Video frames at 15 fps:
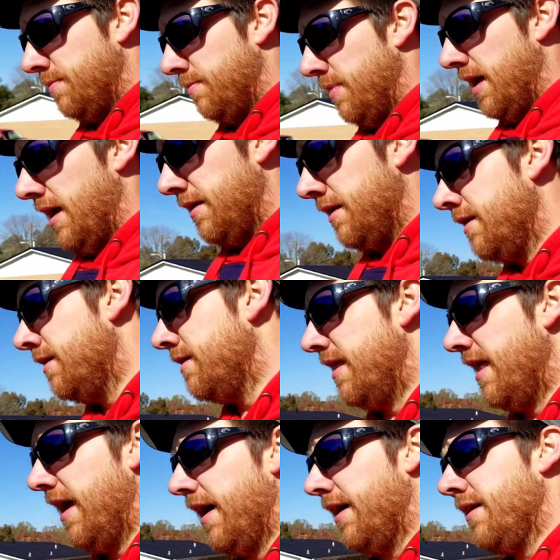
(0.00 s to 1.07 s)
bed
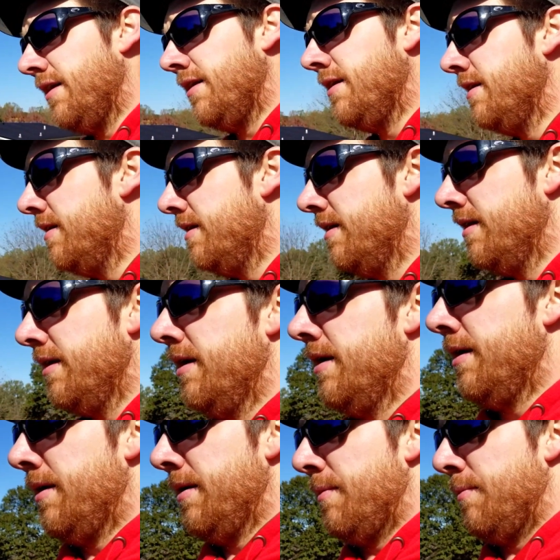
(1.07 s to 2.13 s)
there,
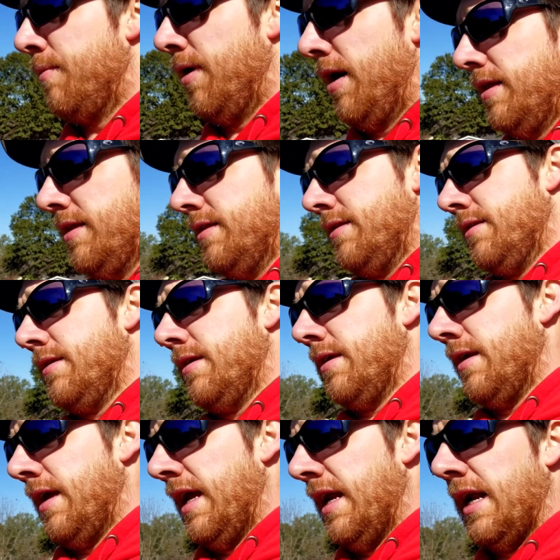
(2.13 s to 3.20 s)
and
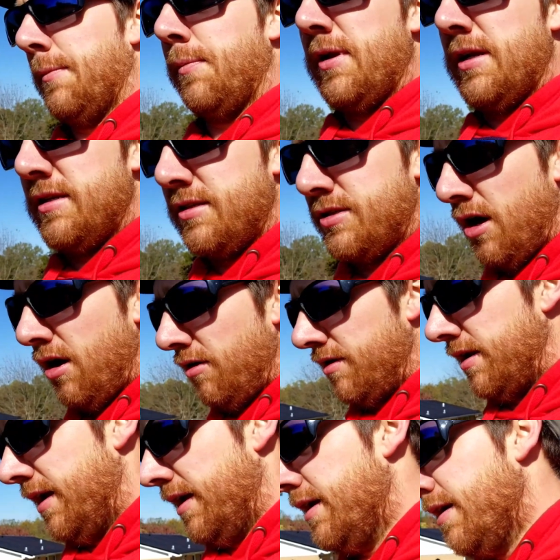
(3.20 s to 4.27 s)
I installed
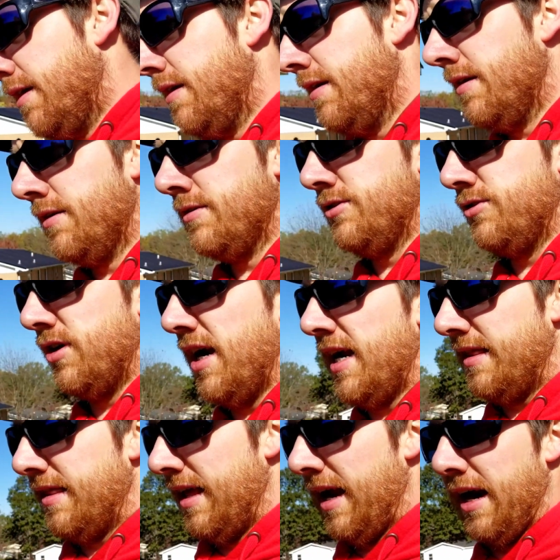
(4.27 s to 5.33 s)
a
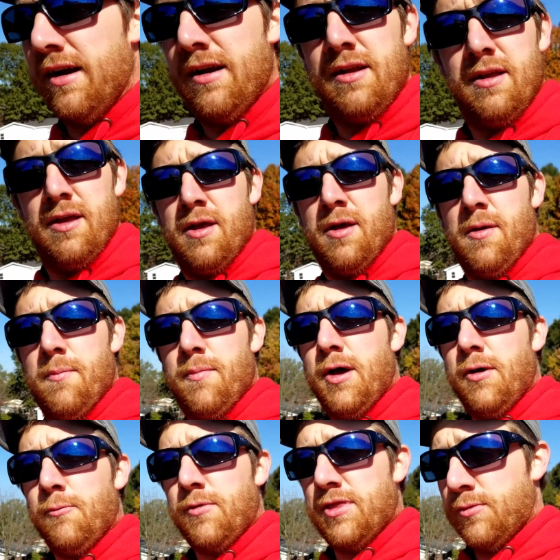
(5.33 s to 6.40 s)
drain there,
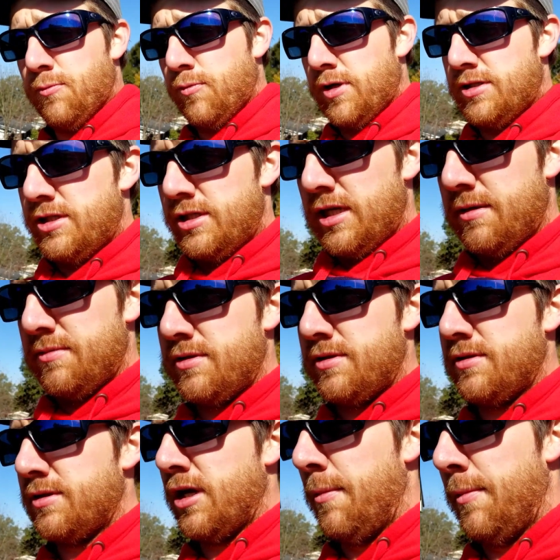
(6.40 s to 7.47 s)
but with the wood chips
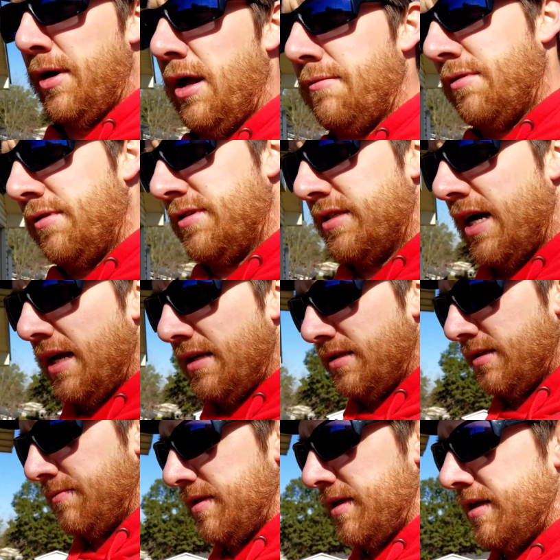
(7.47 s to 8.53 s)
coming off the sides
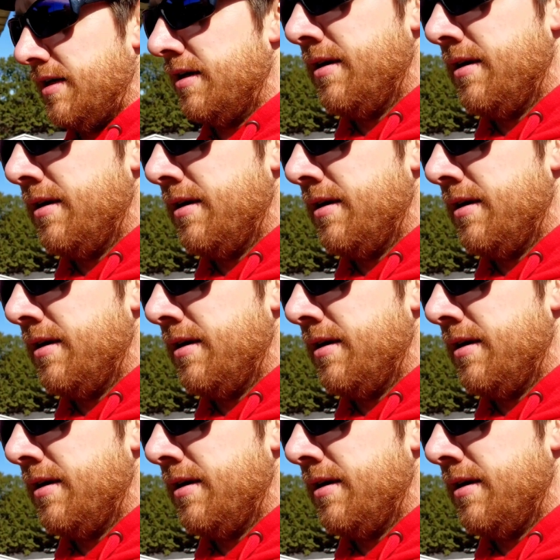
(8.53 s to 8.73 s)
of the